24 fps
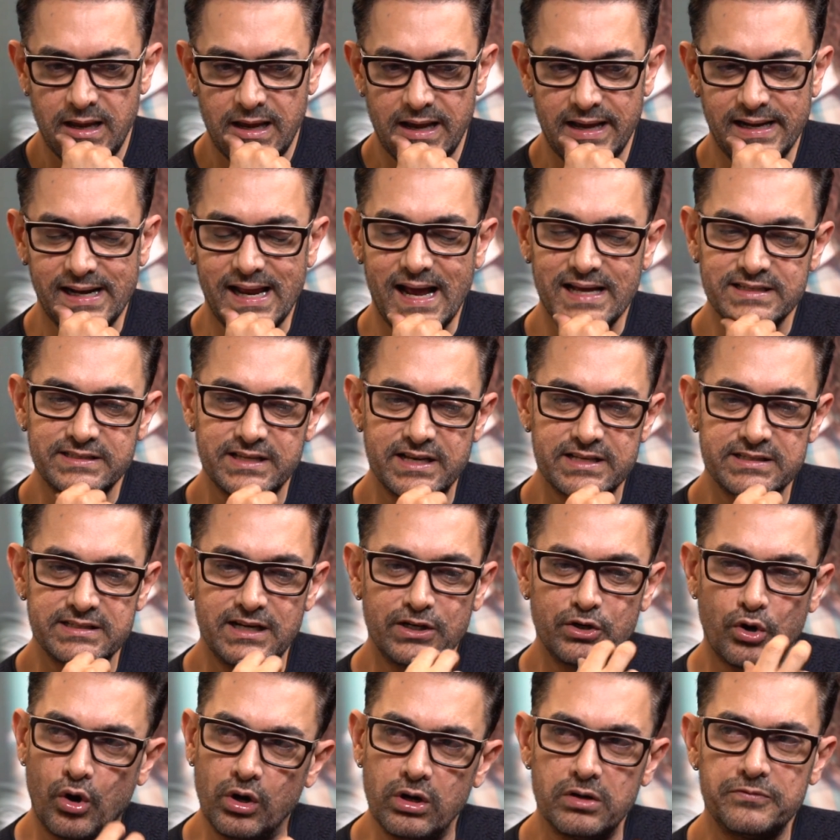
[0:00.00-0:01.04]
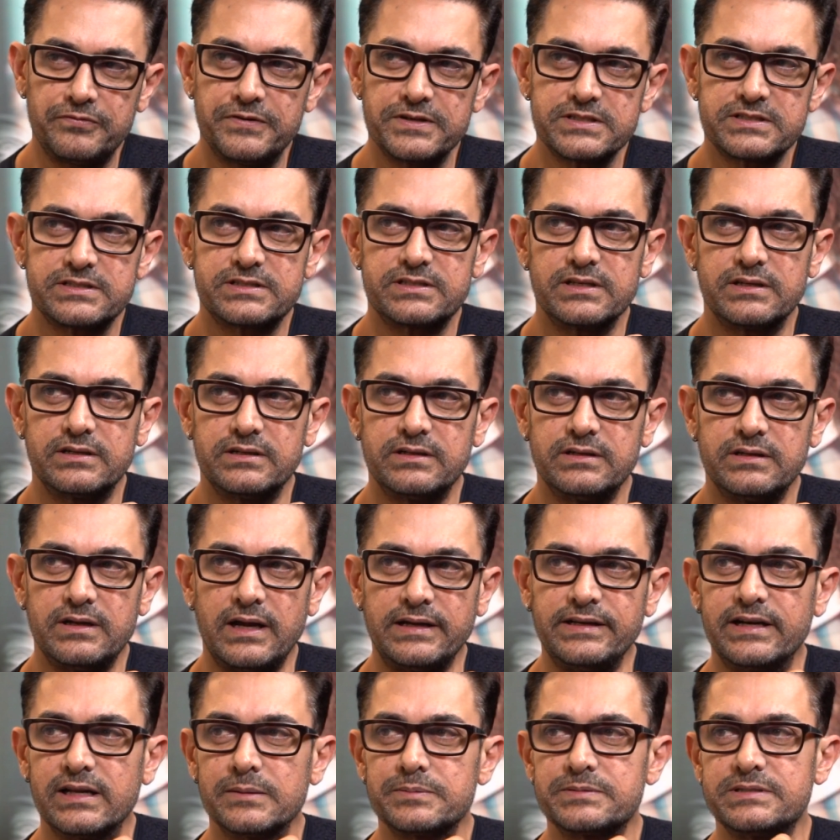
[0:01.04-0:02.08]
And as a result, all of us
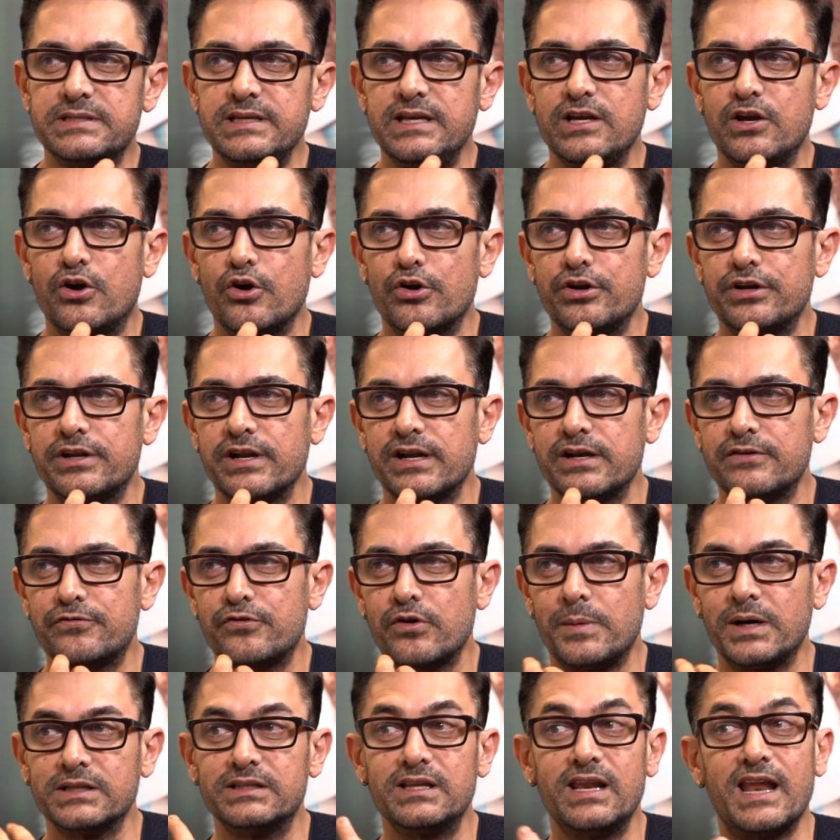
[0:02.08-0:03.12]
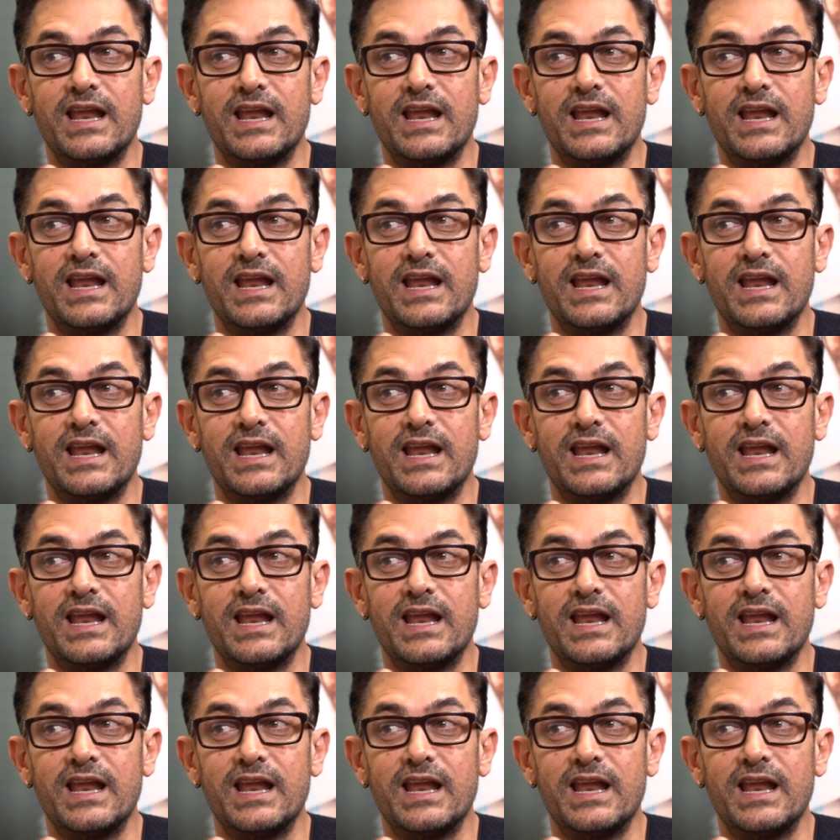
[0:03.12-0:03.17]
ended up seeing content from other